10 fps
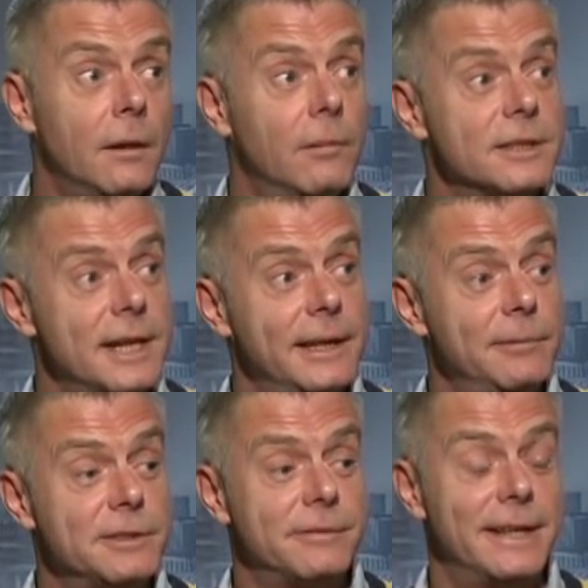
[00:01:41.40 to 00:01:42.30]
Well, Sandy
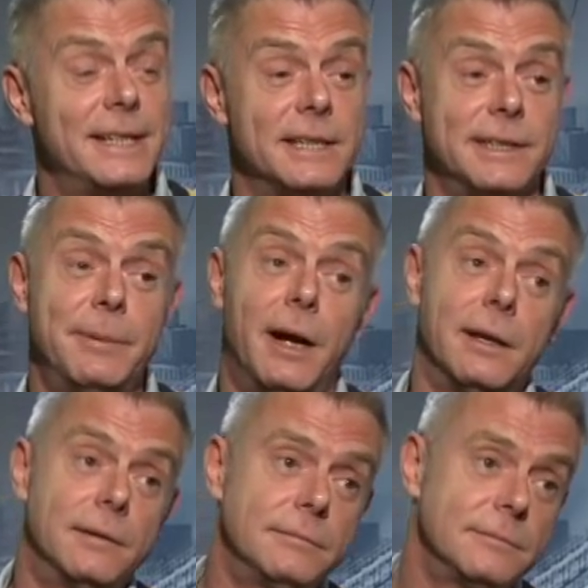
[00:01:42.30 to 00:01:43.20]
was a fantastic
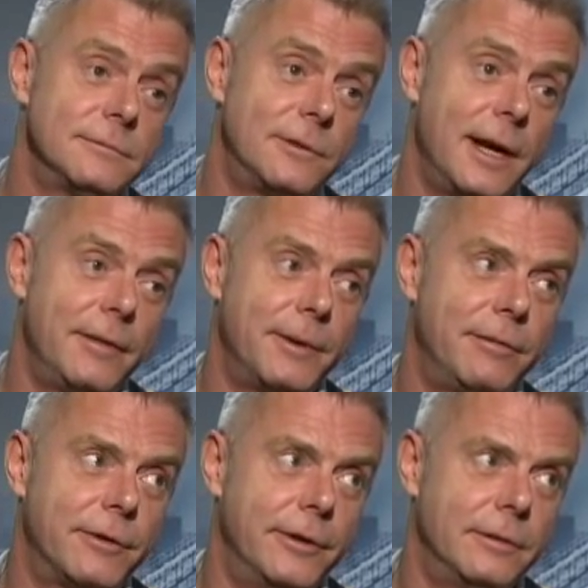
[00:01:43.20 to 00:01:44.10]
partner, right the way
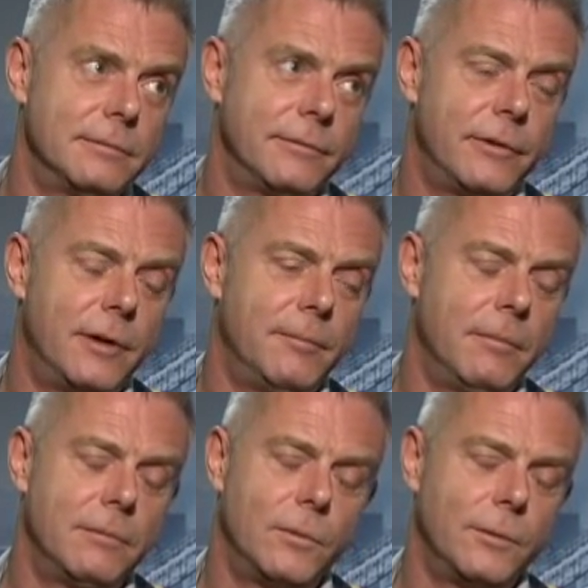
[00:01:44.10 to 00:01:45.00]
through,
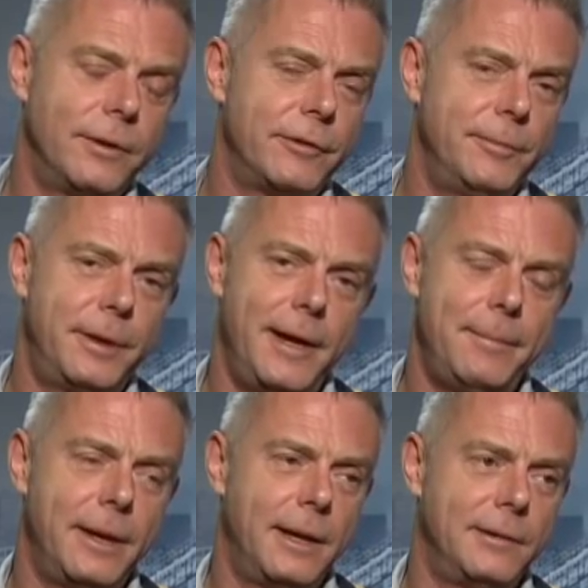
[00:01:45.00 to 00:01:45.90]
from all the way through prep,
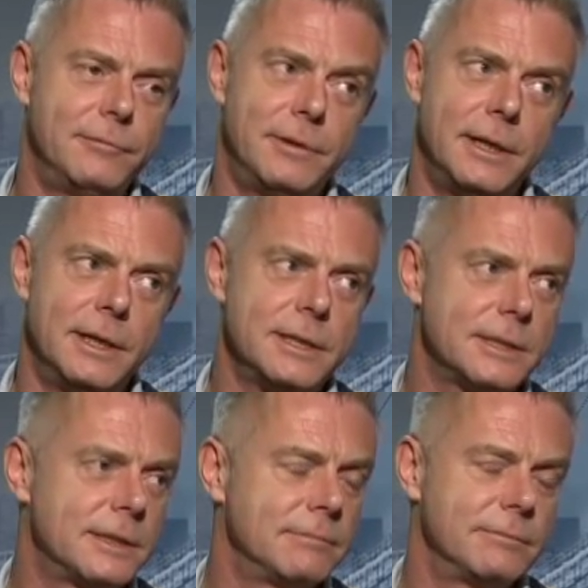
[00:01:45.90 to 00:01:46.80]
and
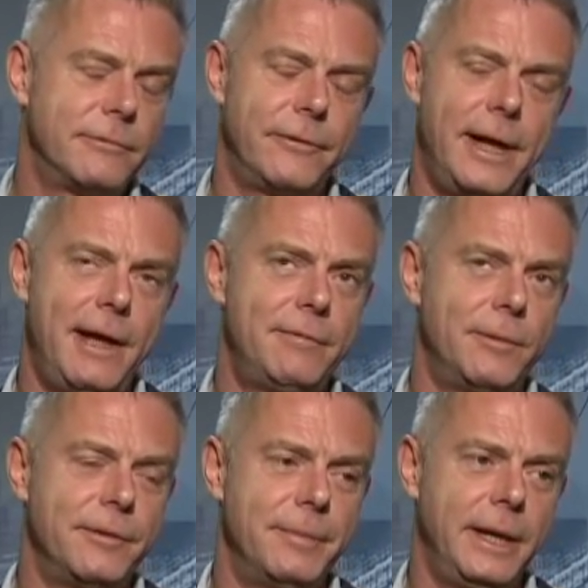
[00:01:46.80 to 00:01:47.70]
rehearsed forever
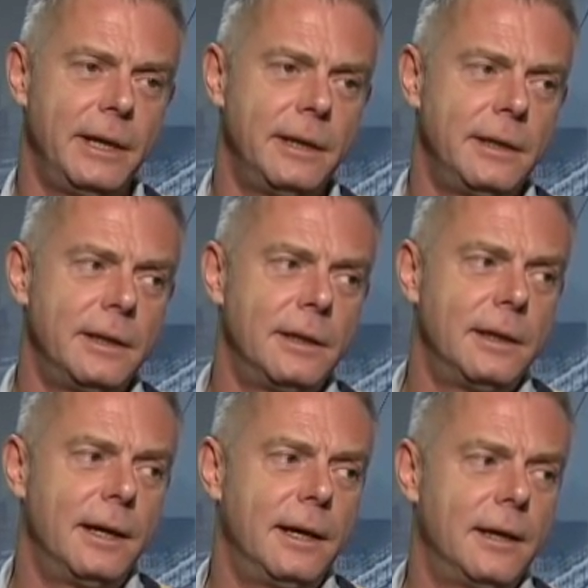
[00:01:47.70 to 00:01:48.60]
with me.
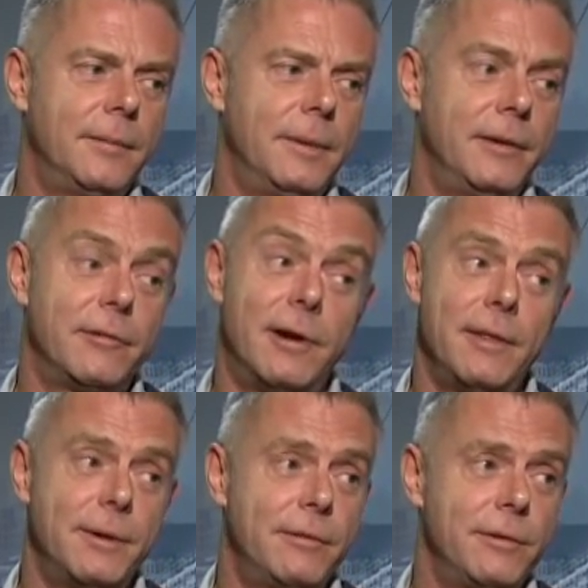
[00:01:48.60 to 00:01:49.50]
And the right
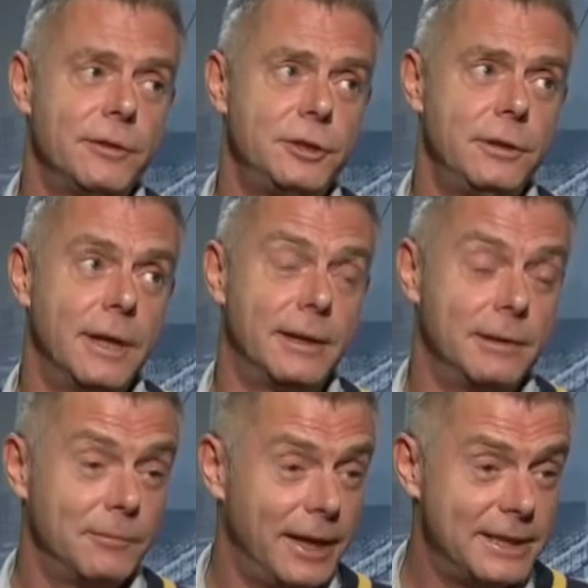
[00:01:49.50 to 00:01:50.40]
way through the shoot. And
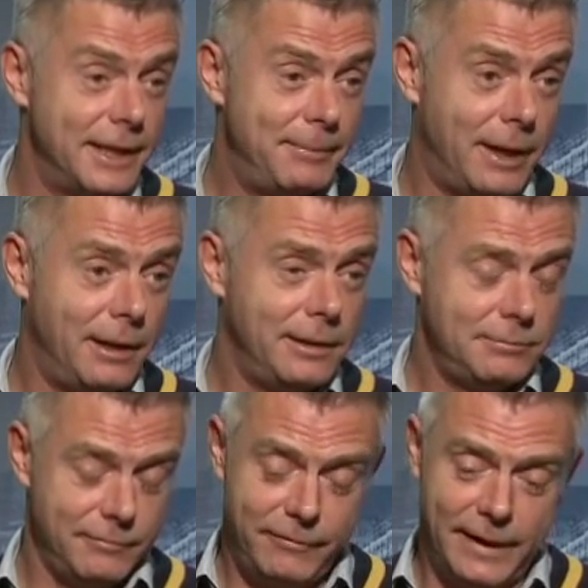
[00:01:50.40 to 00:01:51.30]
when I say partner,
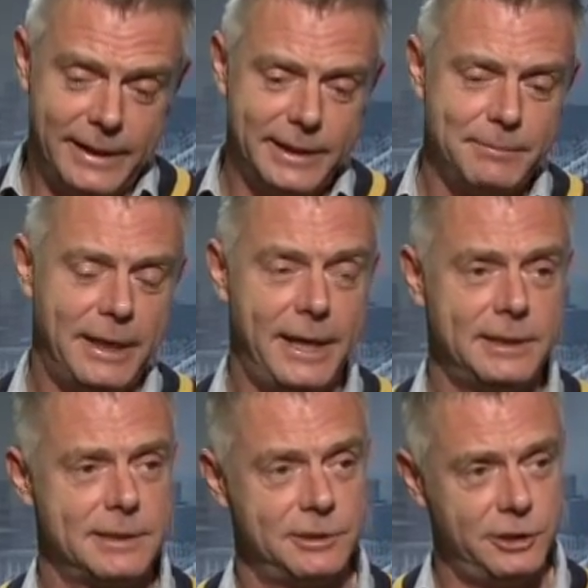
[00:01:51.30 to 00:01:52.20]
finding a
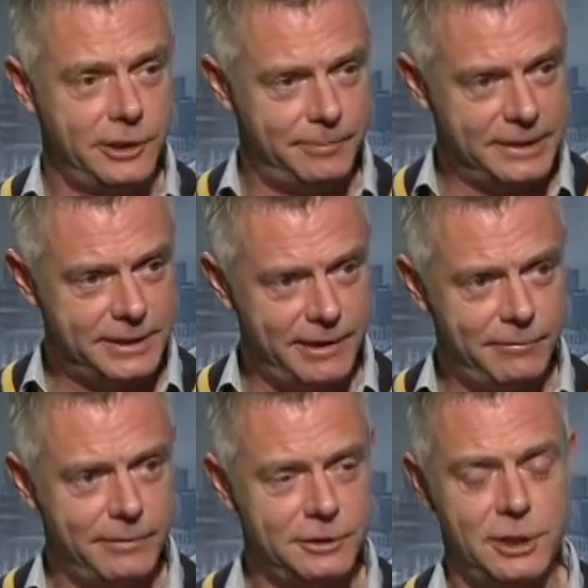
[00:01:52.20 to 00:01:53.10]
place that she could be safe
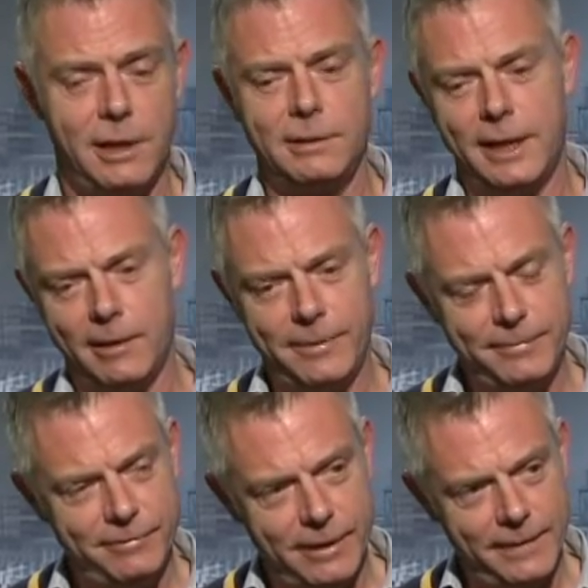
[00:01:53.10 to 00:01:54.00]
with the child, helping
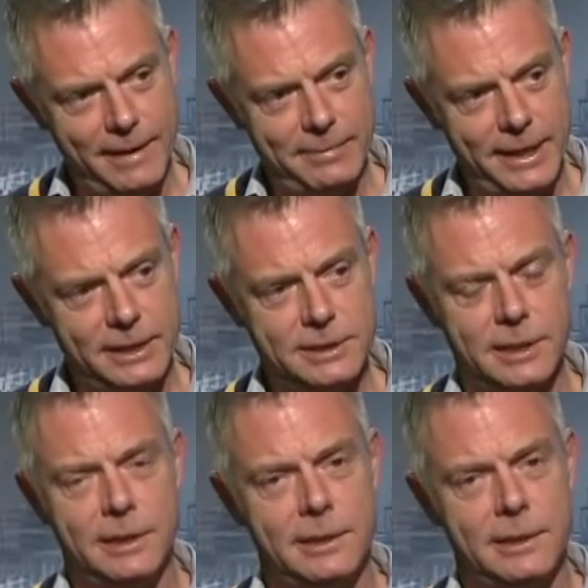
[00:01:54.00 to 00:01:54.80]
me find that place,